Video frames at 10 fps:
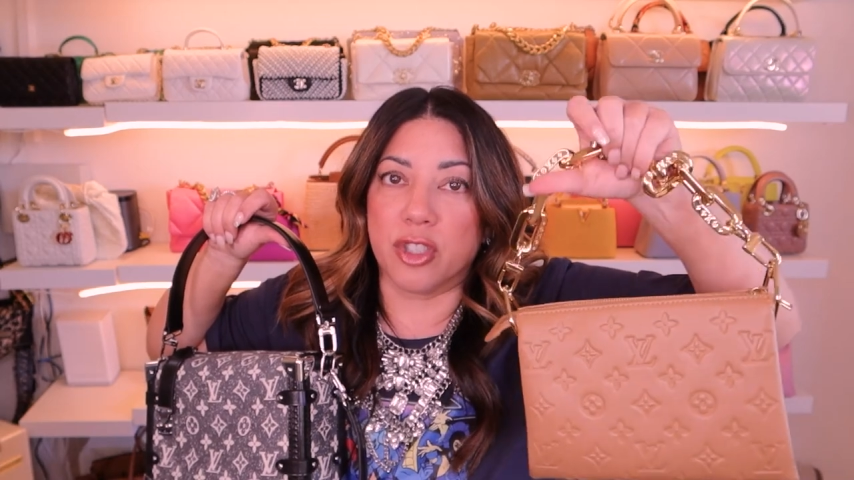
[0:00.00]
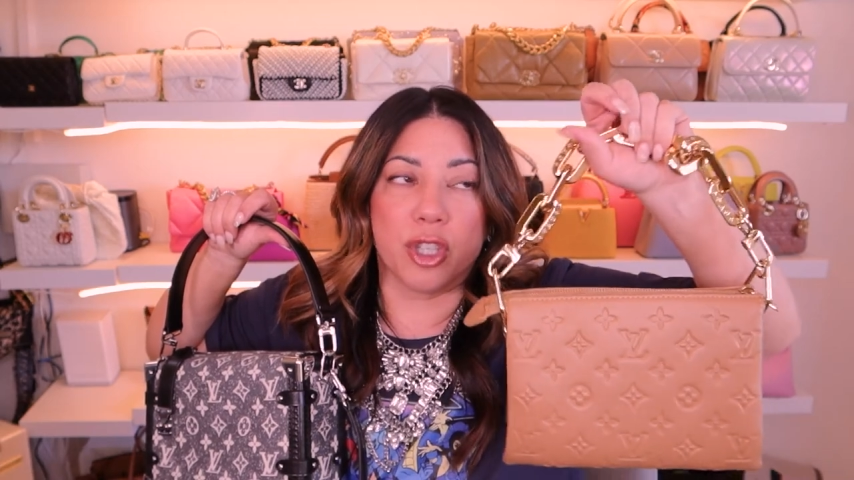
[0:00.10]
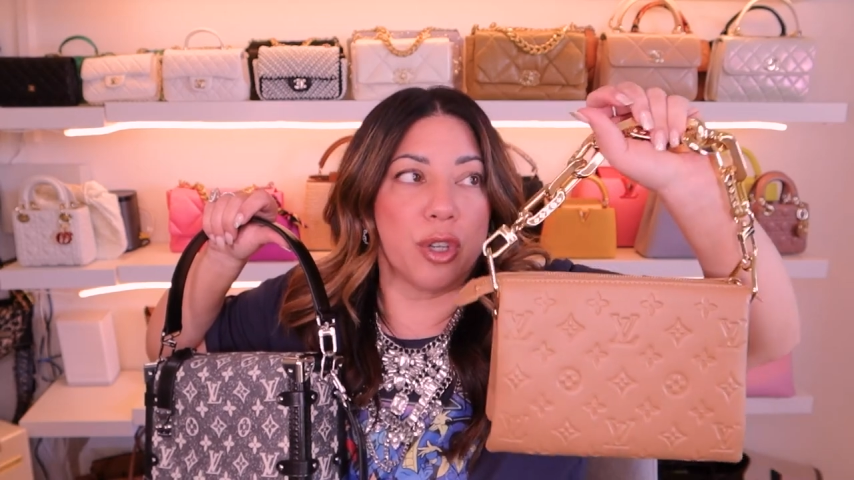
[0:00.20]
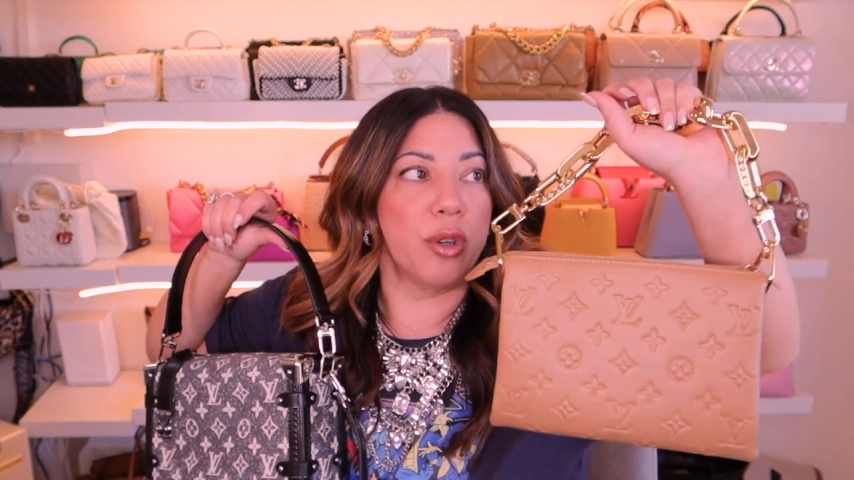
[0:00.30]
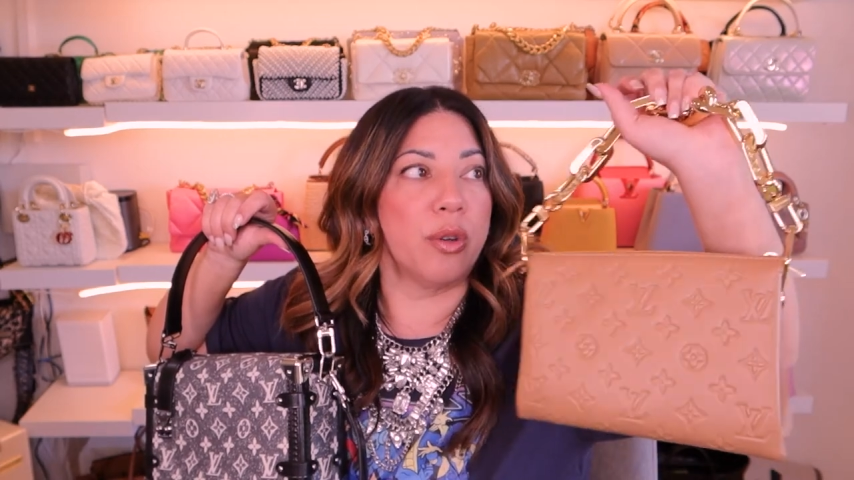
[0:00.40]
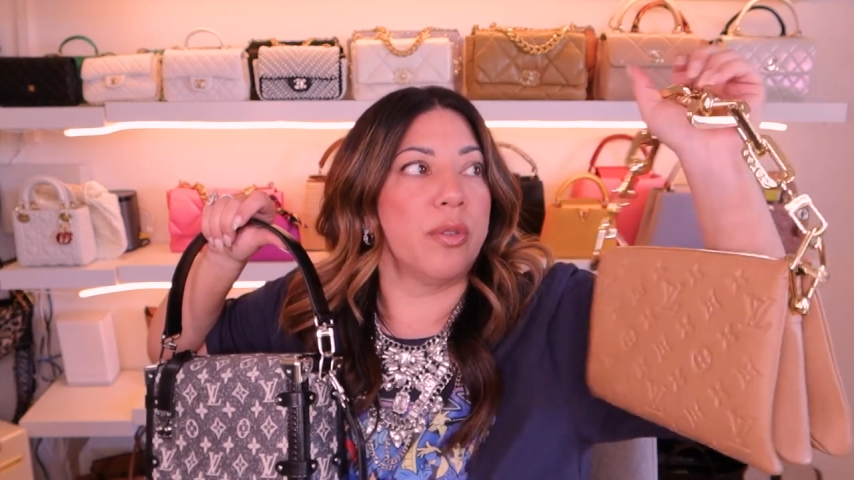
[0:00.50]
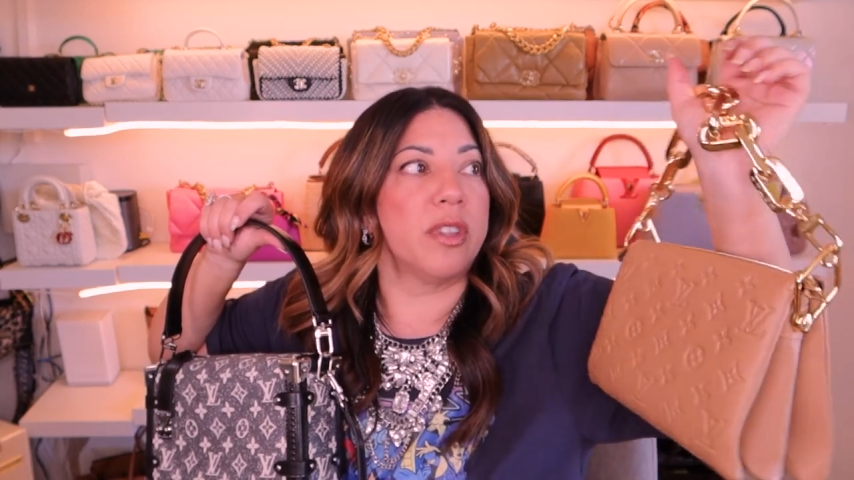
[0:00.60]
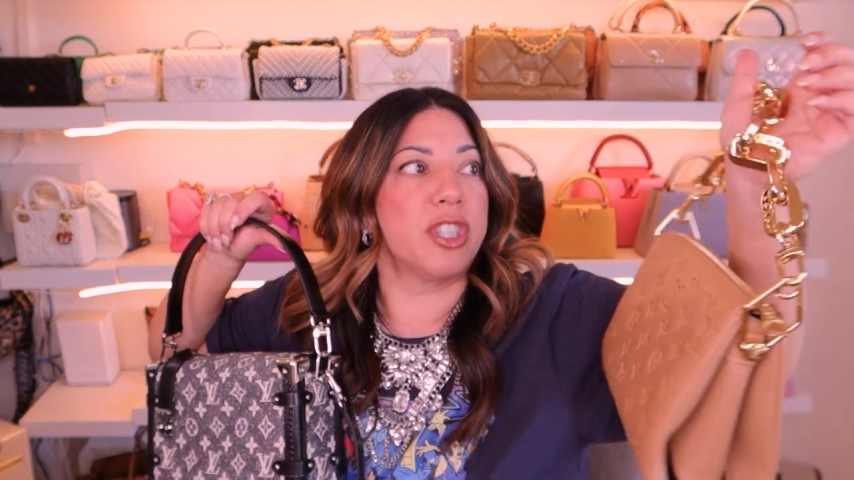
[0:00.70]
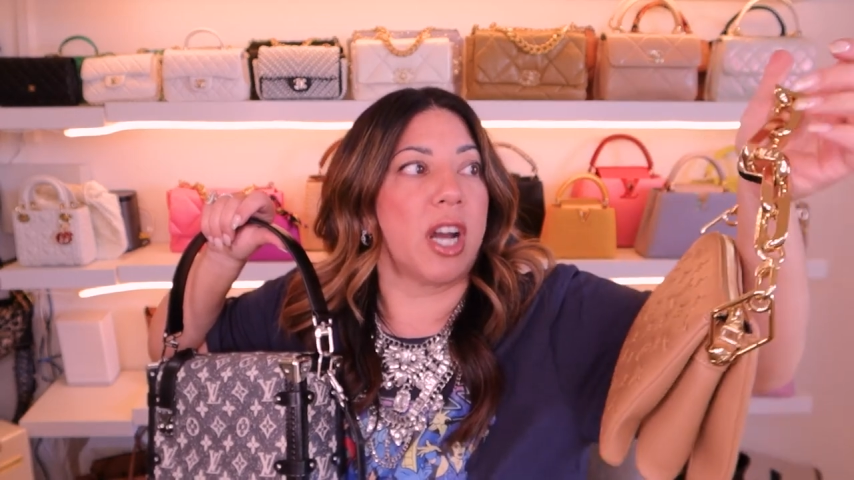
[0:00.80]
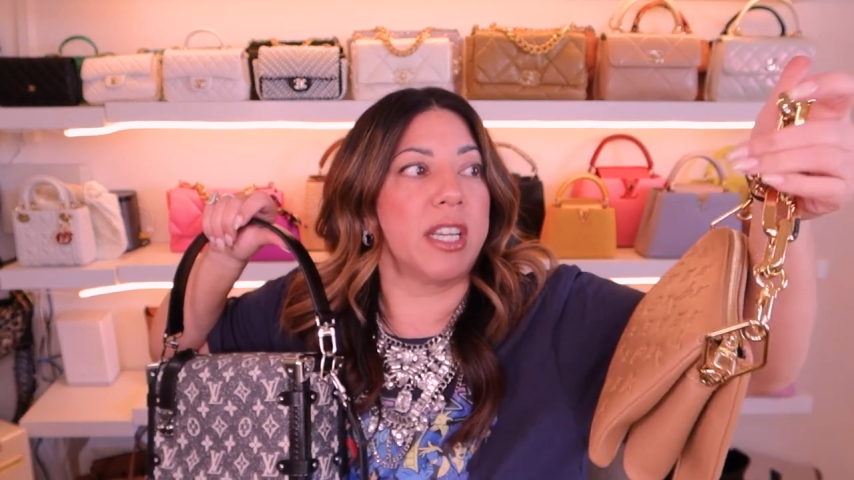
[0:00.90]
too,
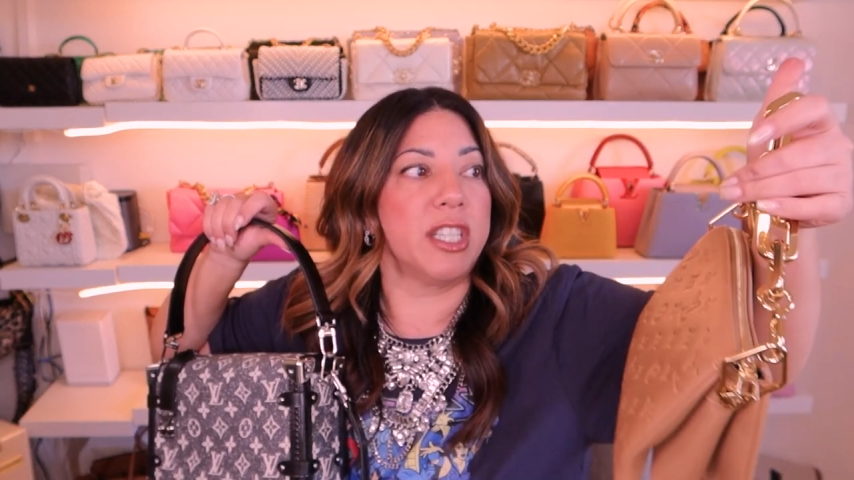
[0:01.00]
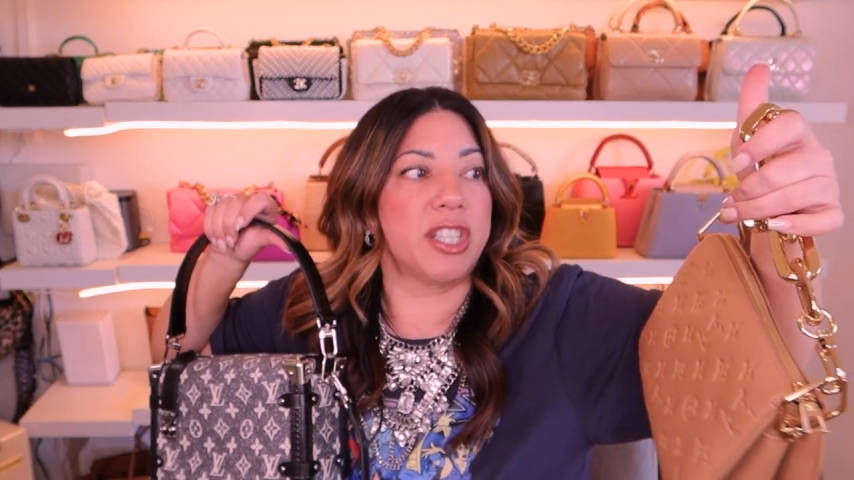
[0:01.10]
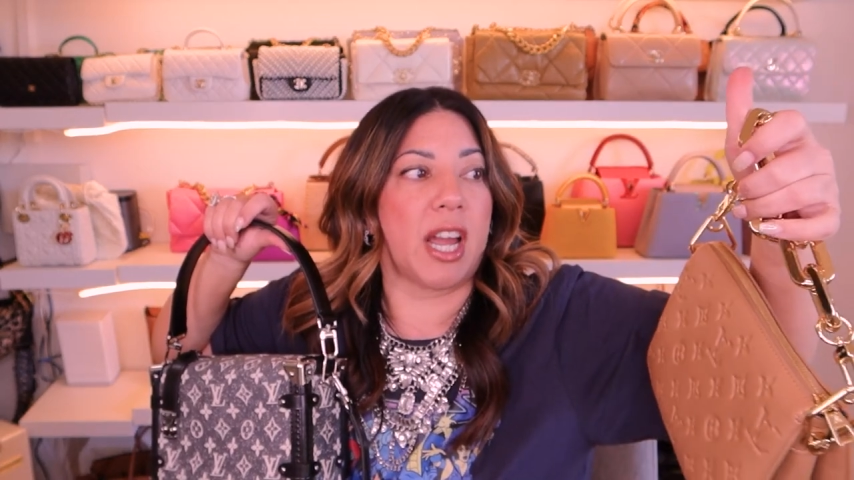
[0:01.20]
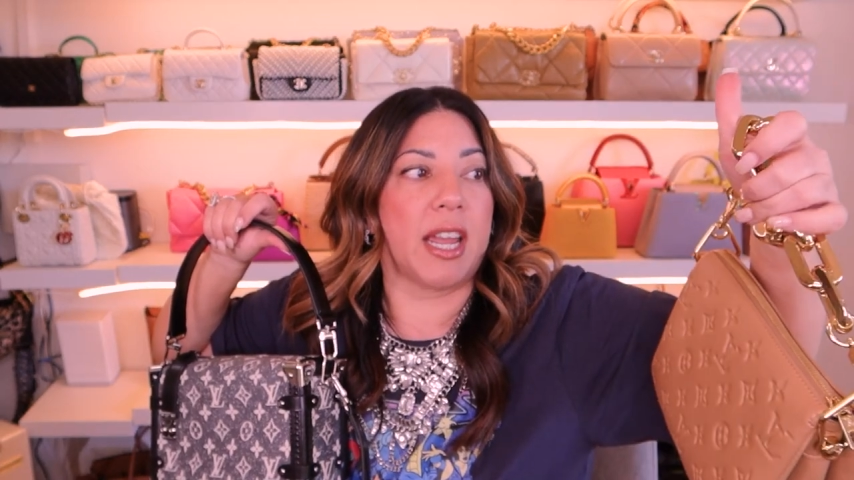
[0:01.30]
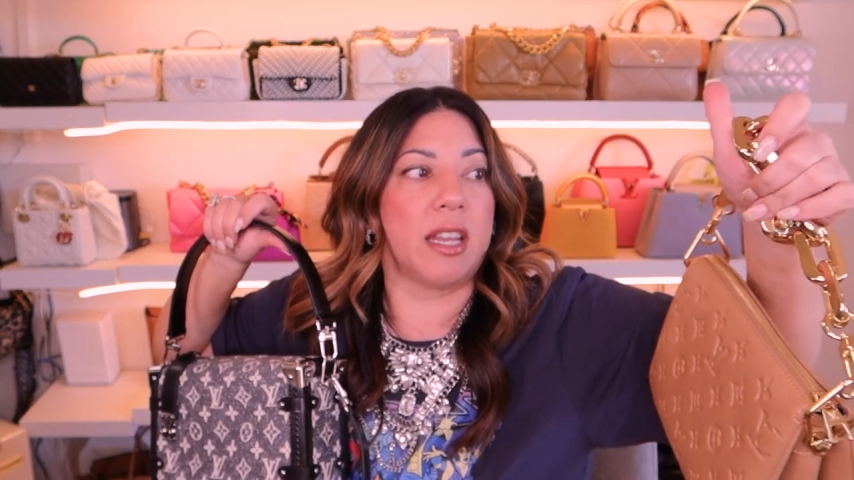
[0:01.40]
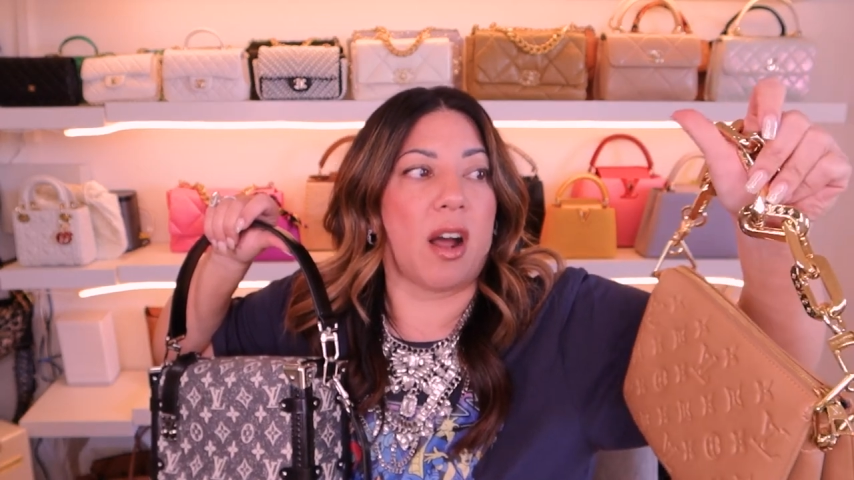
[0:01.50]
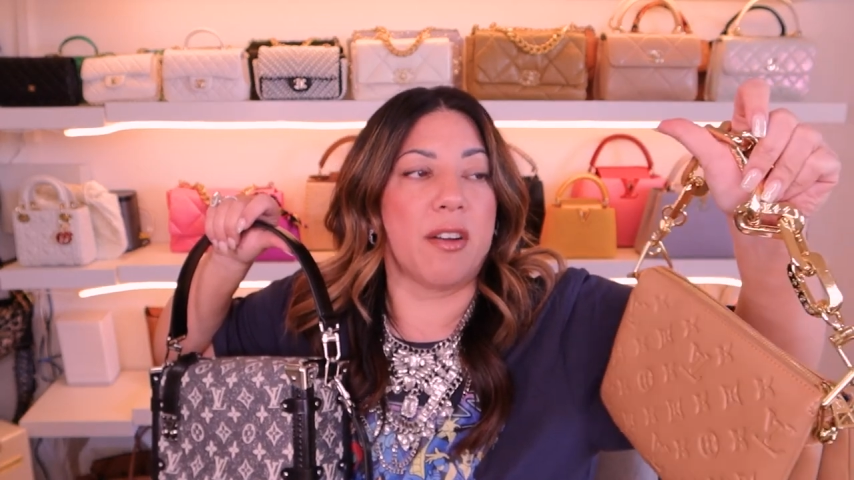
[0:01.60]
the chunky chain.